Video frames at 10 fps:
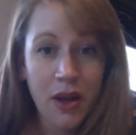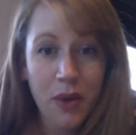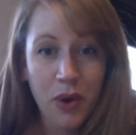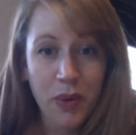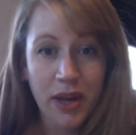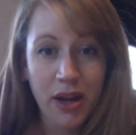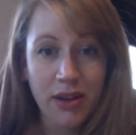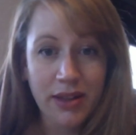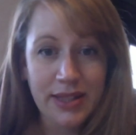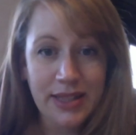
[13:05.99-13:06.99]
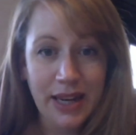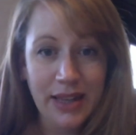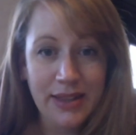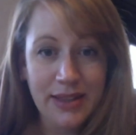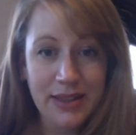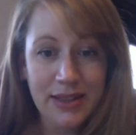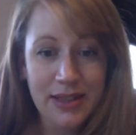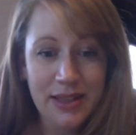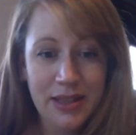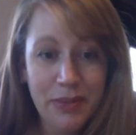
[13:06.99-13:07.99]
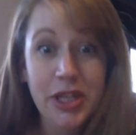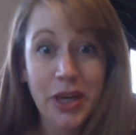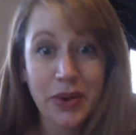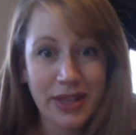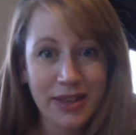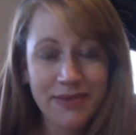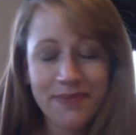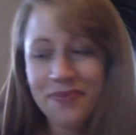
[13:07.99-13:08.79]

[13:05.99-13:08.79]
do we call it in the States? Pitocin,